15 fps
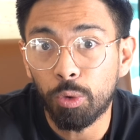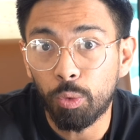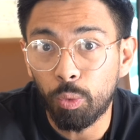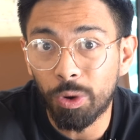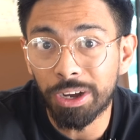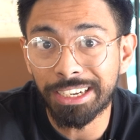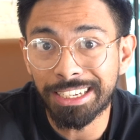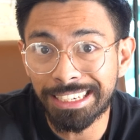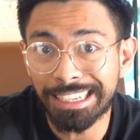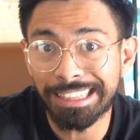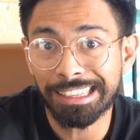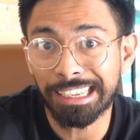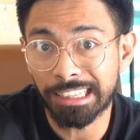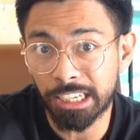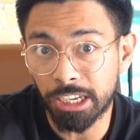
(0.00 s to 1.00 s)
what is
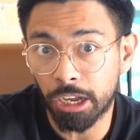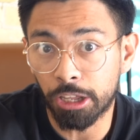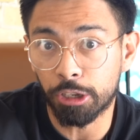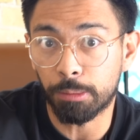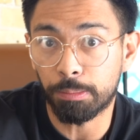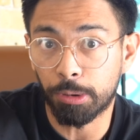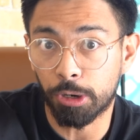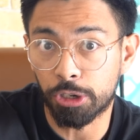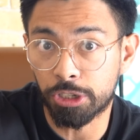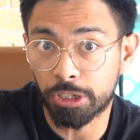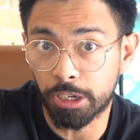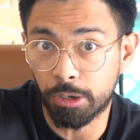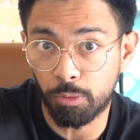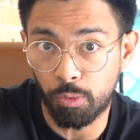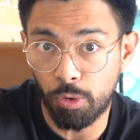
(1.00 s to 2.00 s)
it that the other
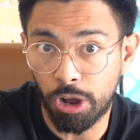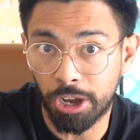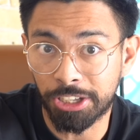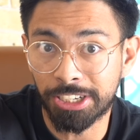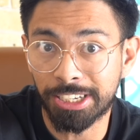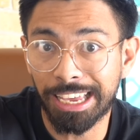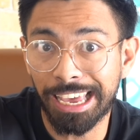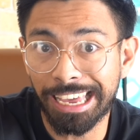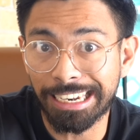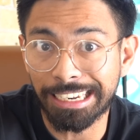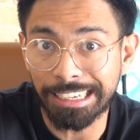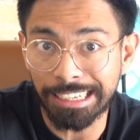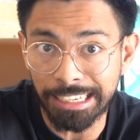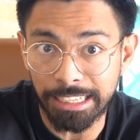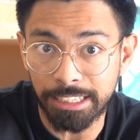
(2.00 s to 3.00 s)
person wants
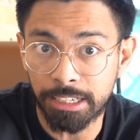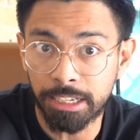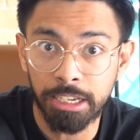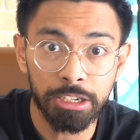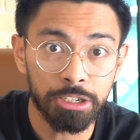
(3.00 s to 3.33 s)
and needs.